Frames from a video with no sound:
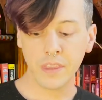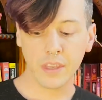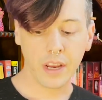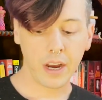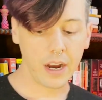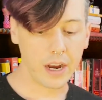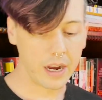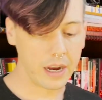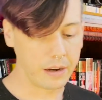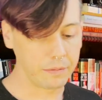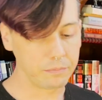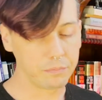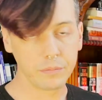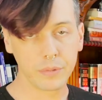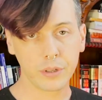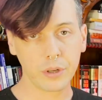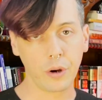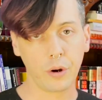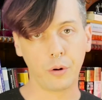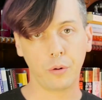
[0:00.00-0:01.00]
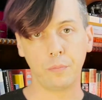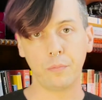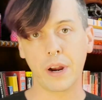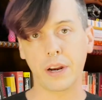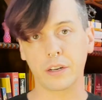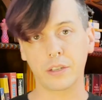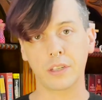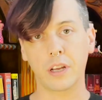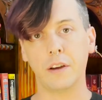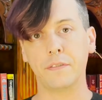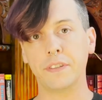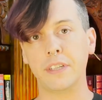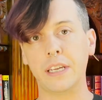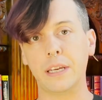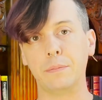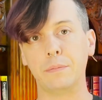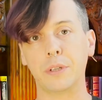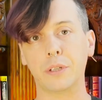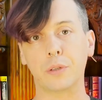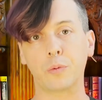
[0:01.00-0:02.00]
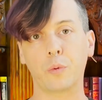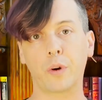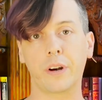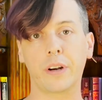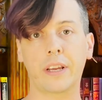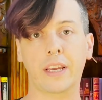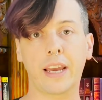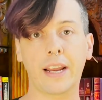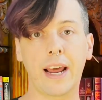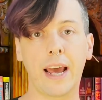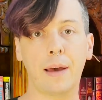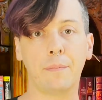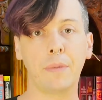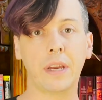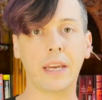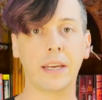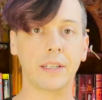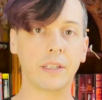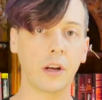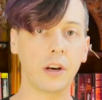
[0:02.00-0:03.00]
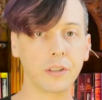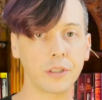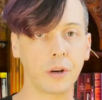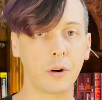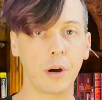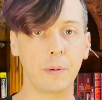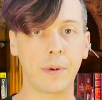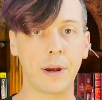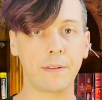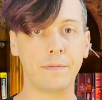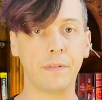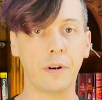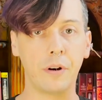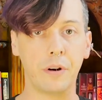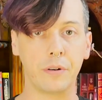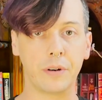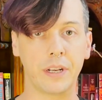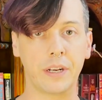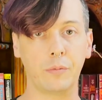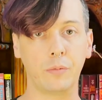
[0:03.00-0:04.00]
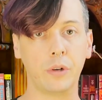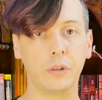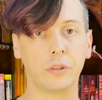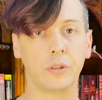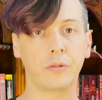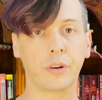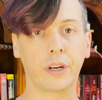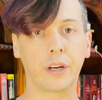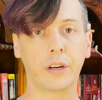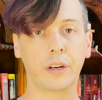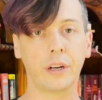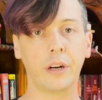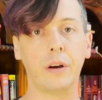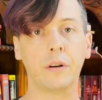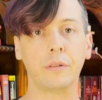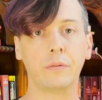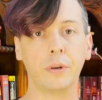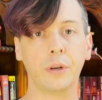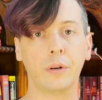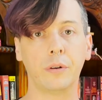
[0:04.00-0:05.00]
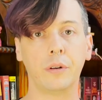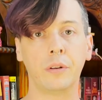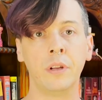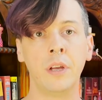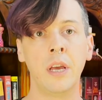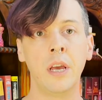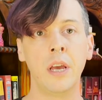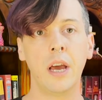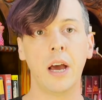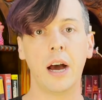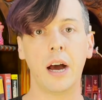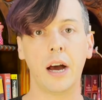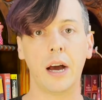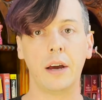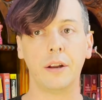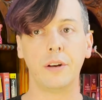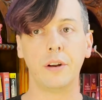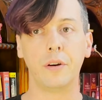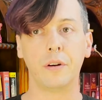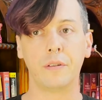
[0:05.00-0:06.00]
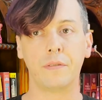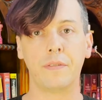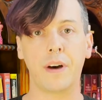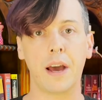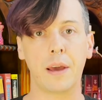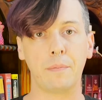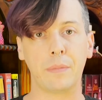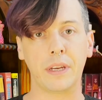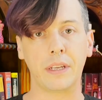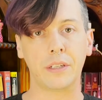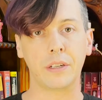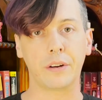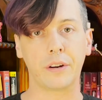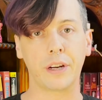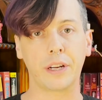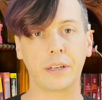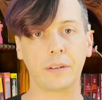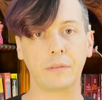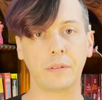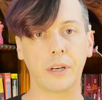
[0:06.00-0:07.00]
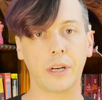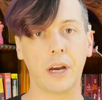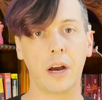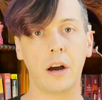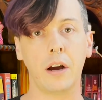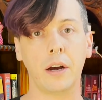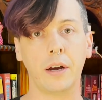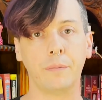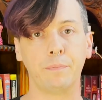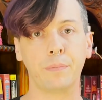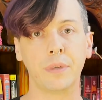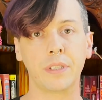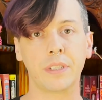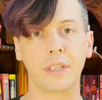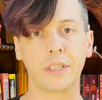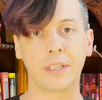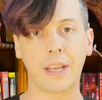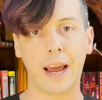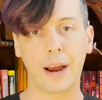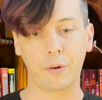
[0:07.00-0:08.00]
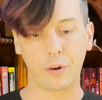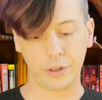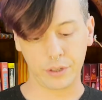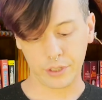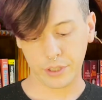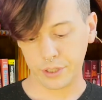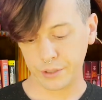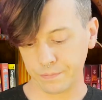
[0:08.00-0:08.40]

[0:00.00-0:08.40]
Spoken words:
So Microsoft Teams is where to get at me. It's also on my phone. It will trigger, it'll notify me during business hours.